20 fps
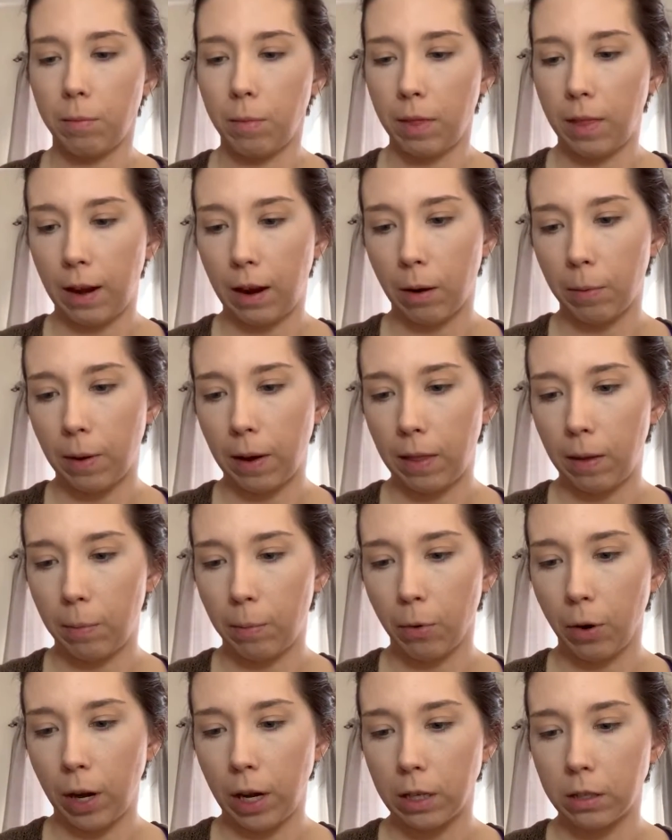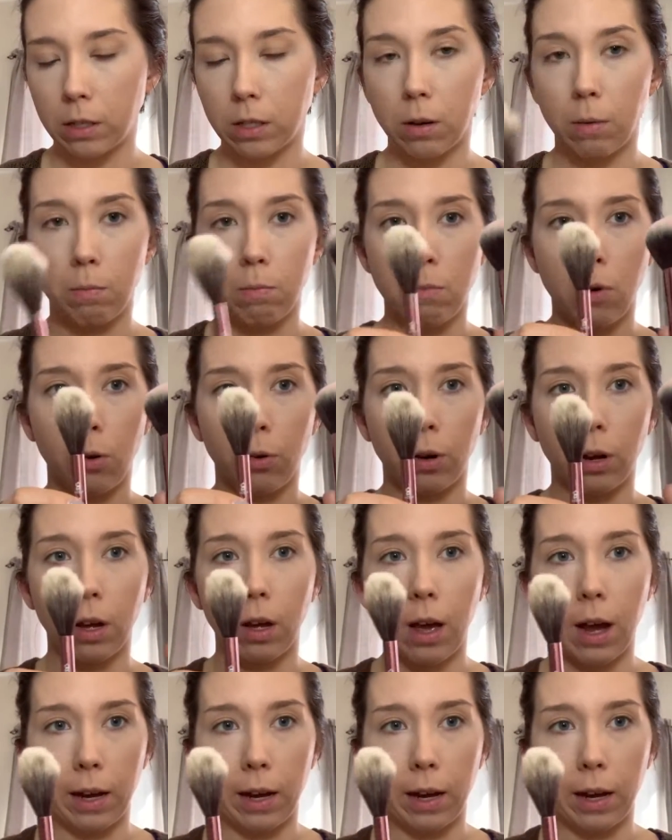They are by the brand Moda.